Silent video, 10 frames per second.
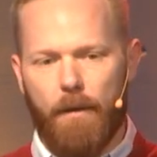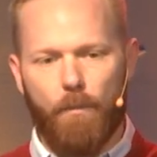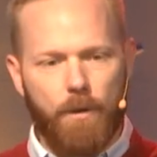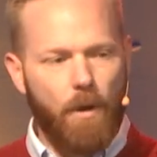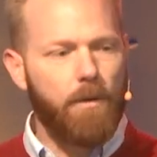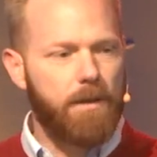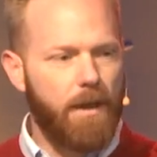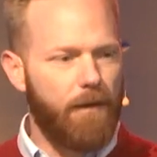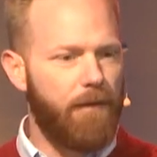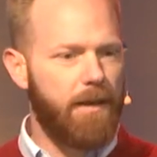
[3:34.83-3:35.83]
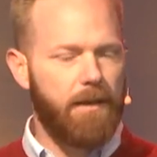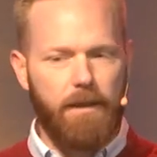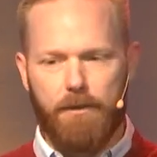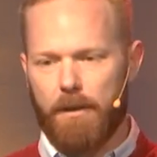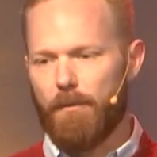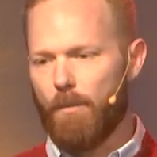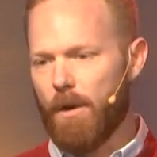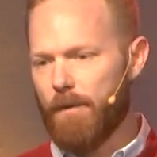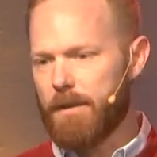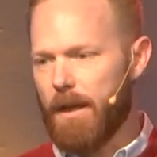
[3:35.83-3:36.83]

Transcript: results that affect each and every one of us